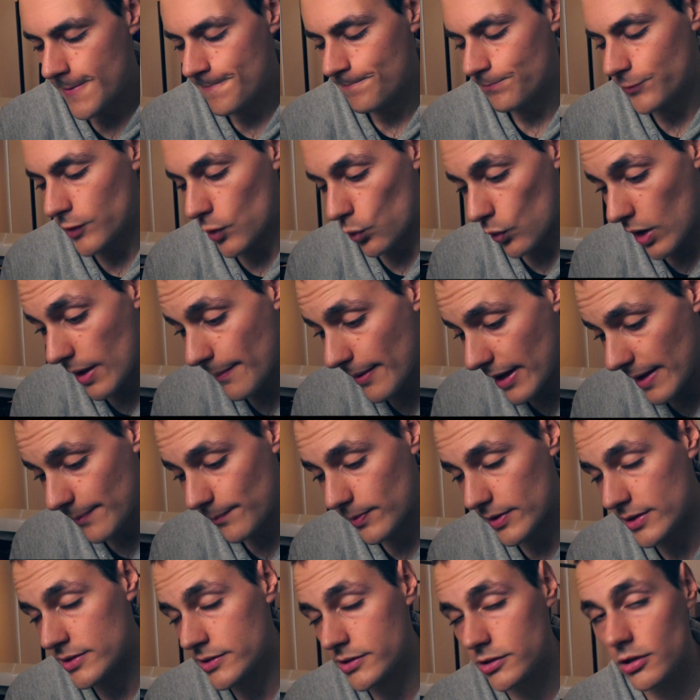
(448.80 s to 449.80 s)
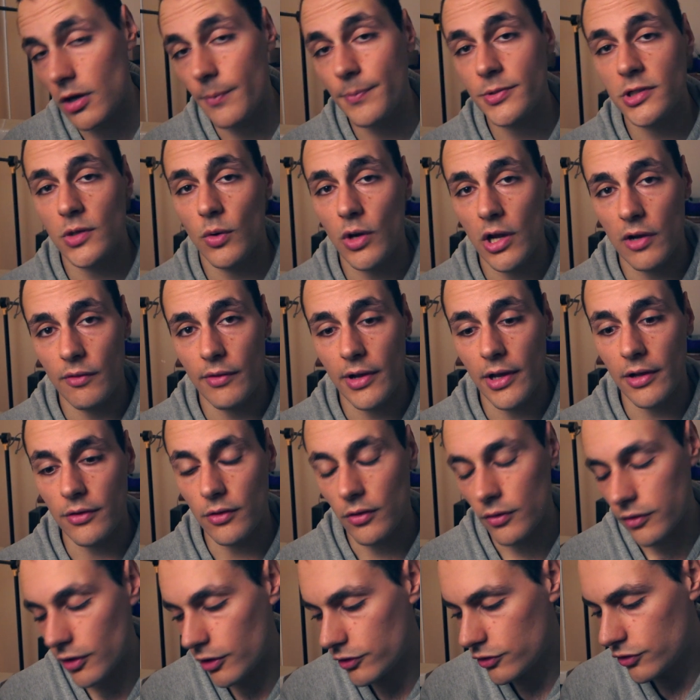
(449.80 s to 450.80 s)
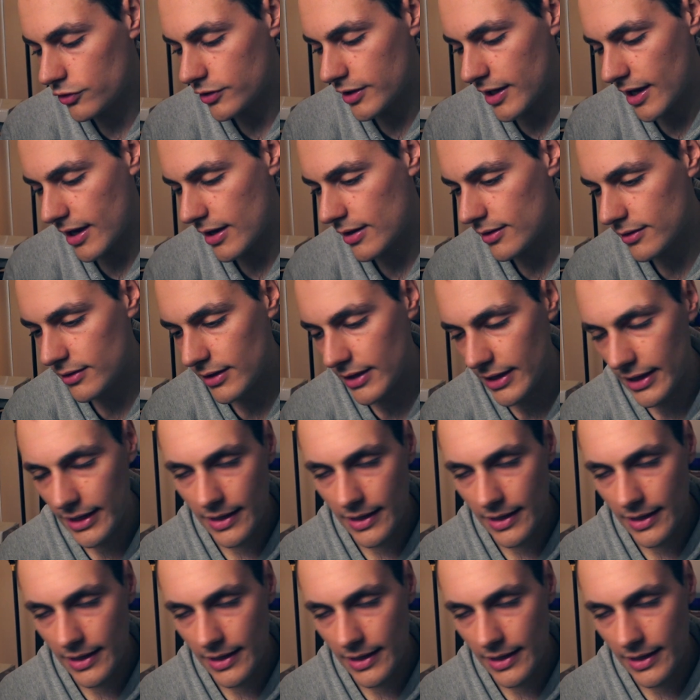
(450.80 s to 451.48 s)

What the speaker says: The web app is the opposite way around. Although you can